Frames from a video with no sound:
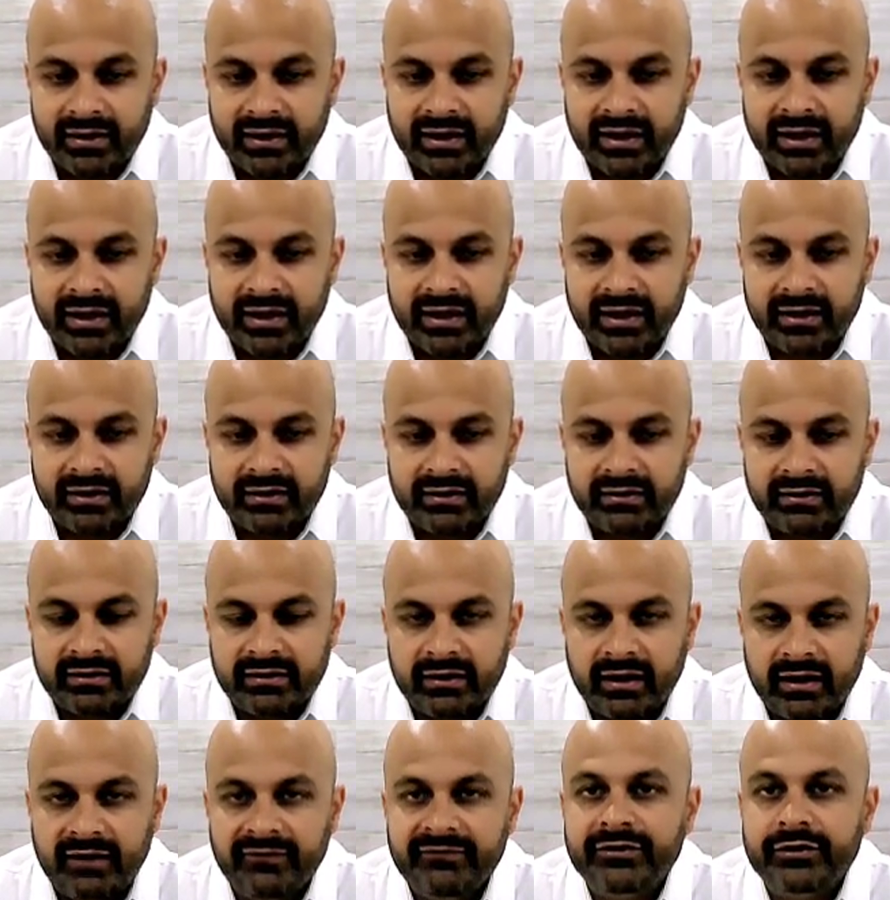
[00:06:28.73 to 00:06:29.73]
And
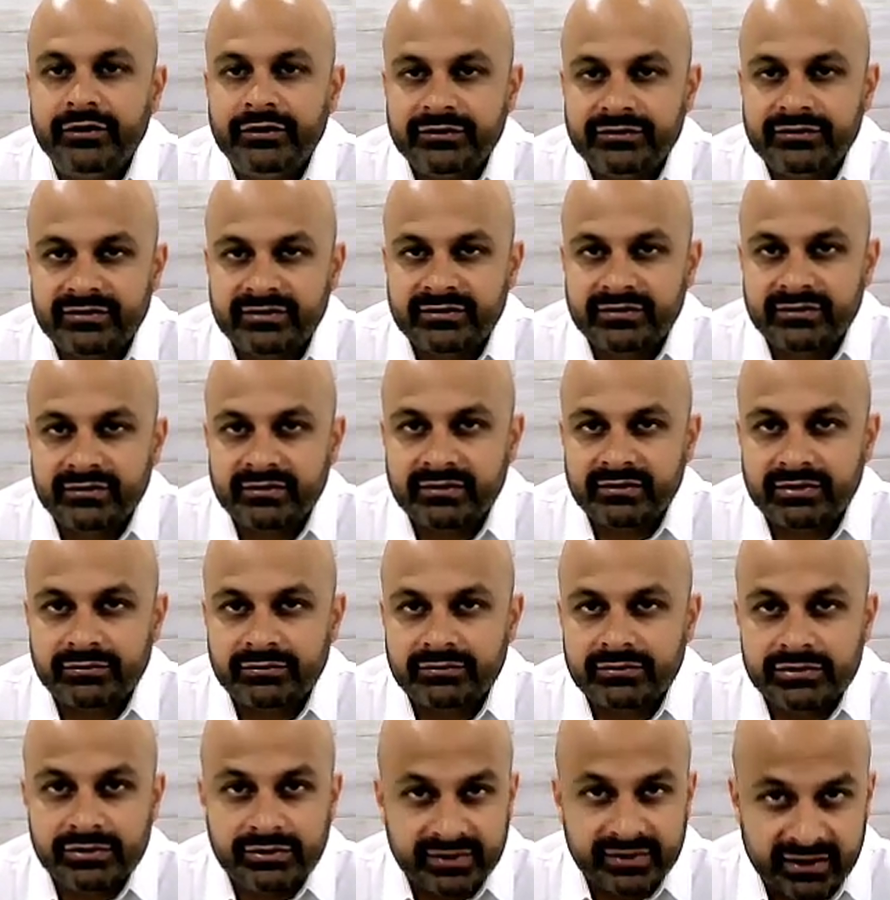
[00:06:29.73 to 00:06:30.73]
of those
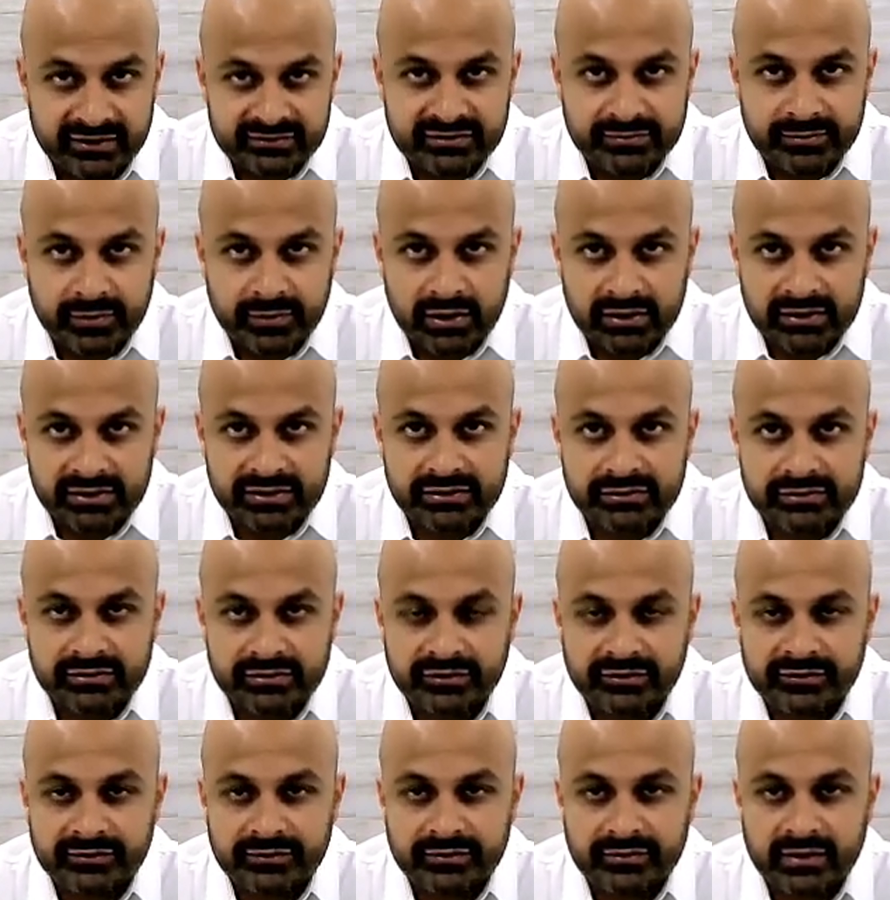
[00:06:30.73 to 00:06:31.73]
2,000
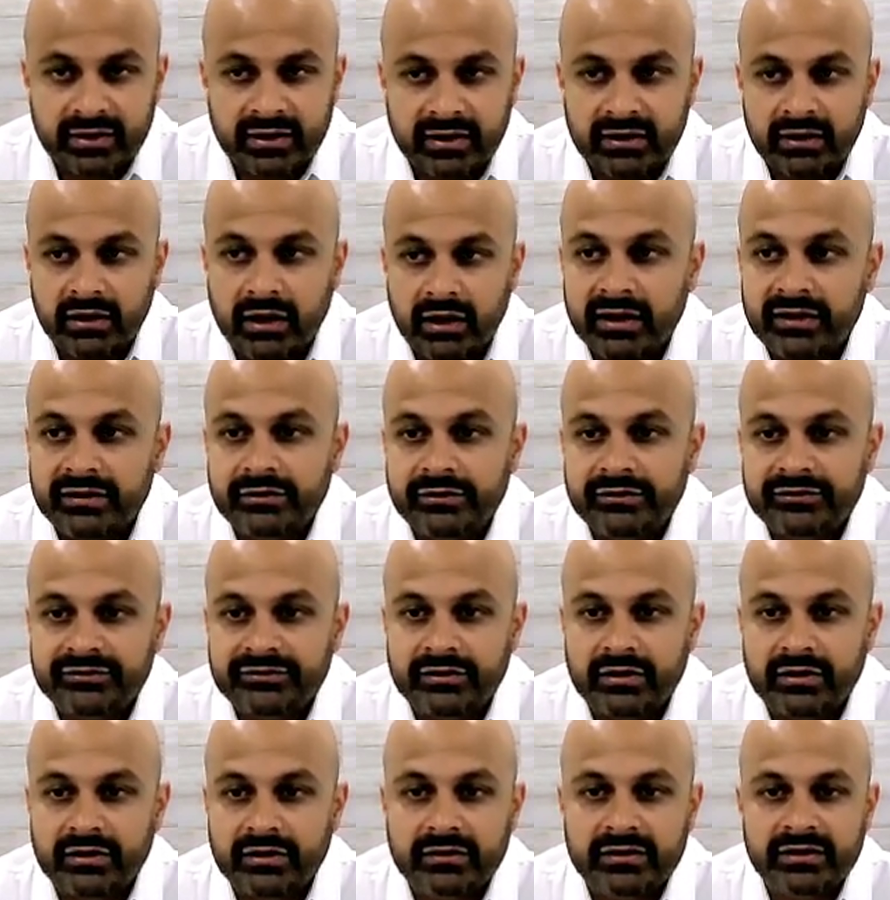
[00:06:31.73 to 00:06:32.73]
molecules, a lot of those
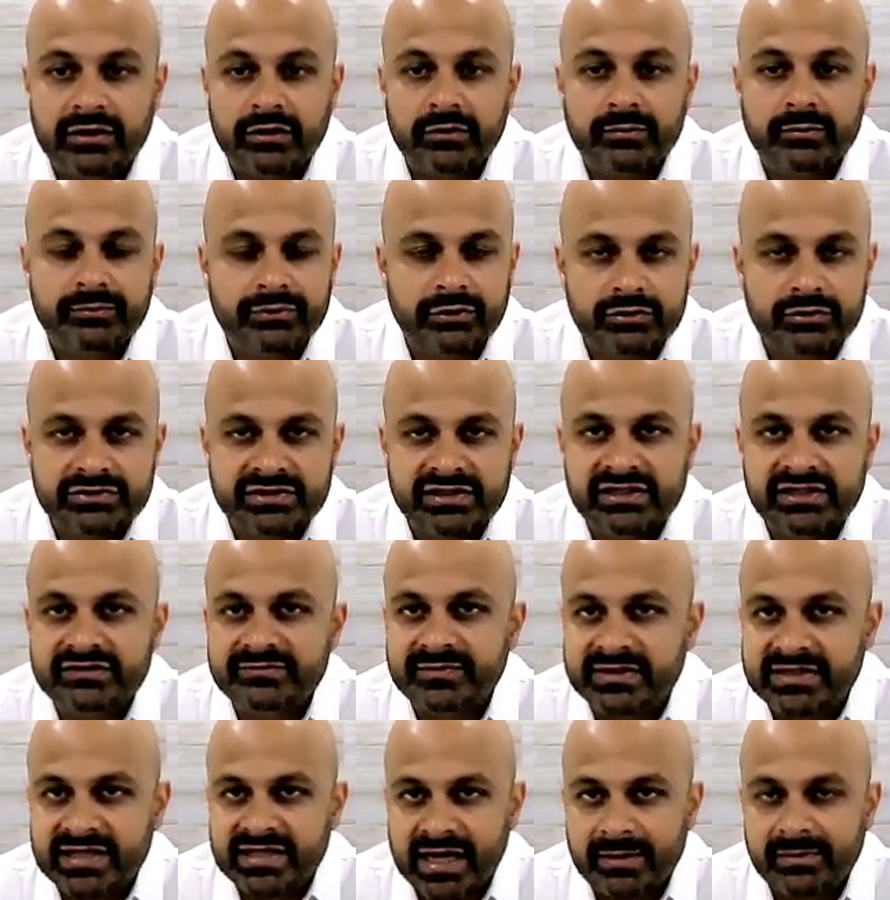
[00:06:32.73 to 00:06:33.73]
are, you know, proteins,
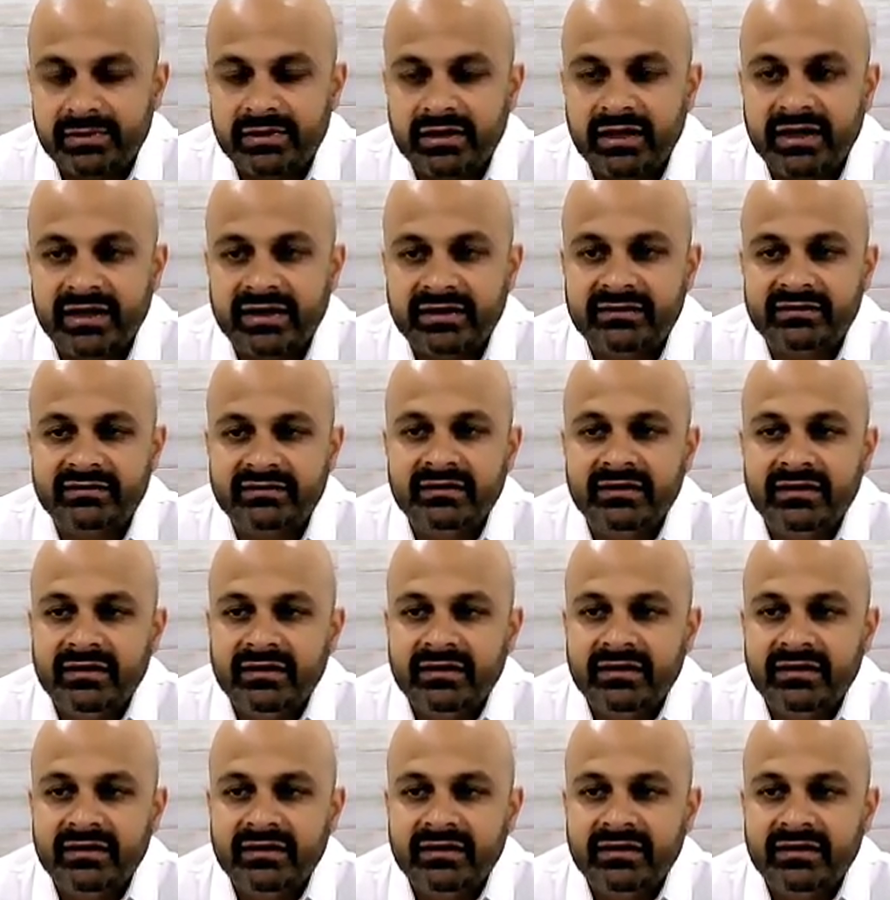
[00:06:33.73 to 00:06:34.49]
metabolites,